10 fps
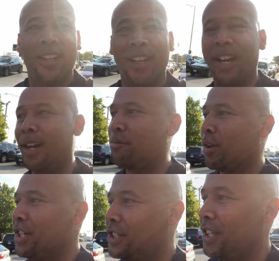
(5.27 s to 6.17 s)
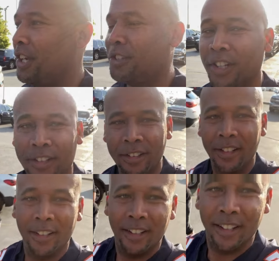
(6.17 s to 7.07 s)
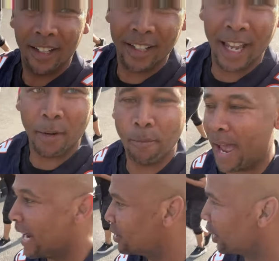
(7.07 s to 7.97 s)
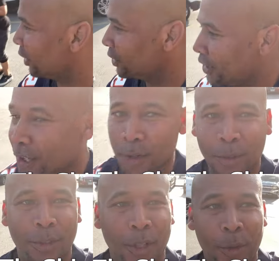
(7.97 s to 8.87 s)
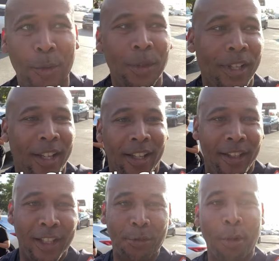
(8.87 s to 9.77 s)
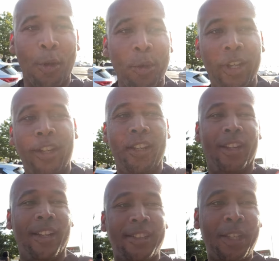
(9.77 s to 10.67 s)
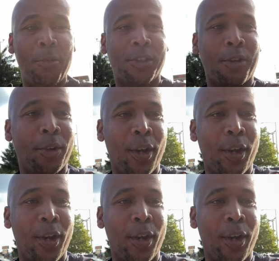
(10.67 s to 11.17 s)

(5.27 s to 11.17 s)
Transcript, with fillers: uh, preseason. We got a Mack jersey on, so let's roll in here. Let's see what's going